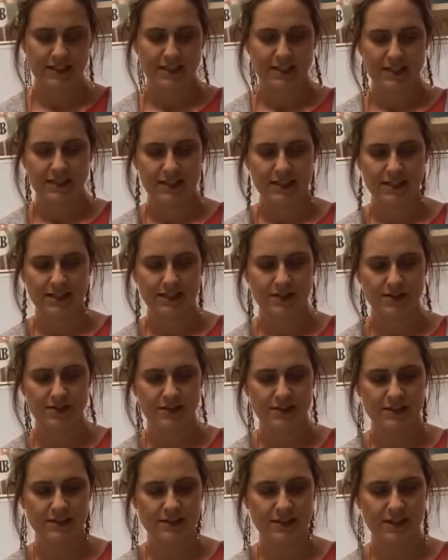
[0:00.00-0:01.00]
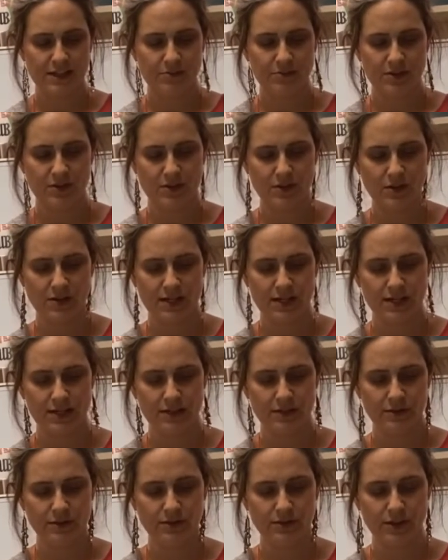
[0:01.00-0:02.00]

and here's this thing. I'm going to go ahead and glue